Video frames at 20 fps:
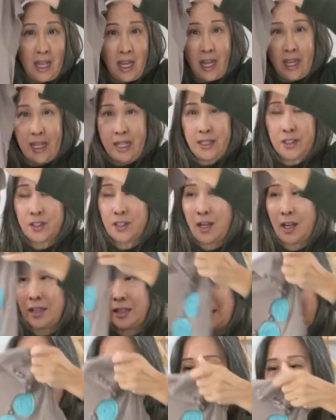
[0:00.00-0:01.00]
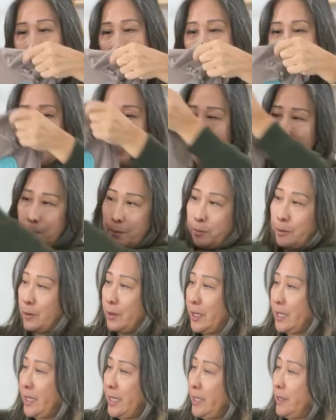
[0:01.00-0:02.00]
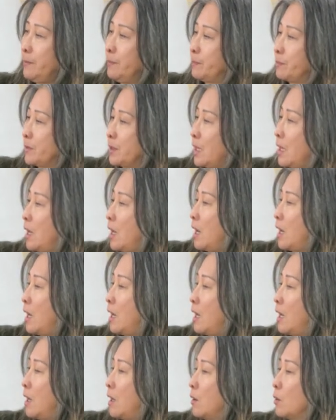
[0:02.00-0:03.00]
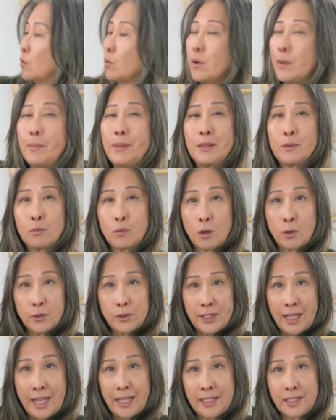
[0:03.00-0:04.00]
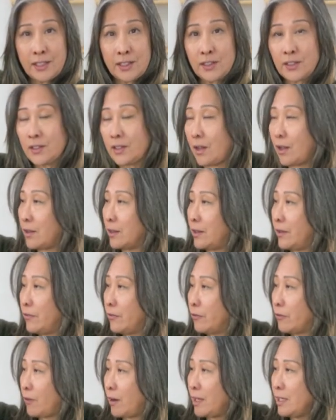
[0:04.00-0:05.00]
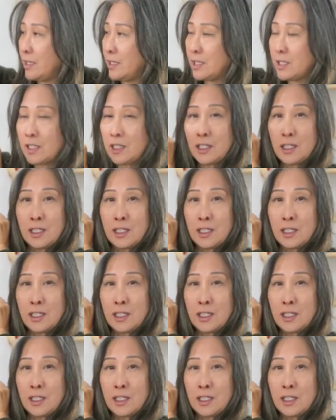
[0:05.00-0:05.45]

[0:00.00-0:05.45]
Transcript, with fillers: It's got these really pretty ribbon rosettes on the front,